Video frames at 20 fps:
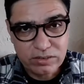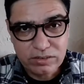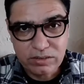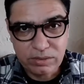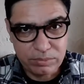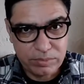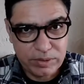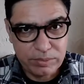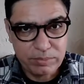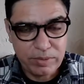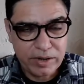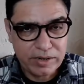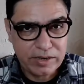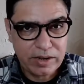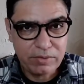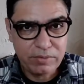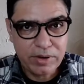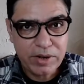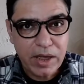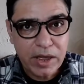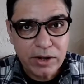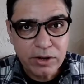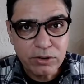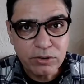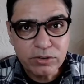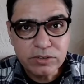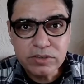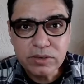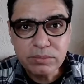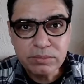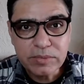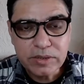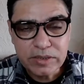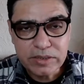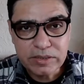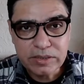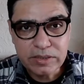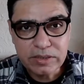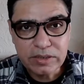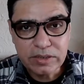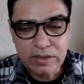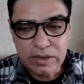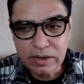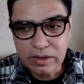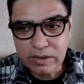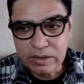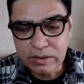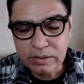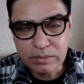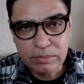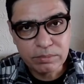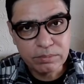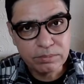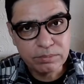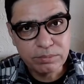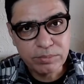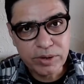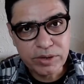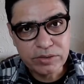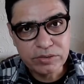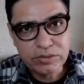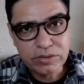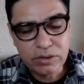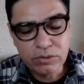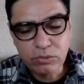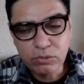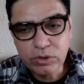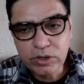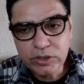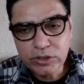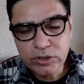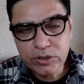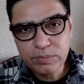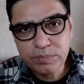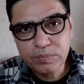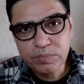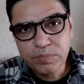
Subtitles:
Somebody might have an aneurysm in the brain circulation,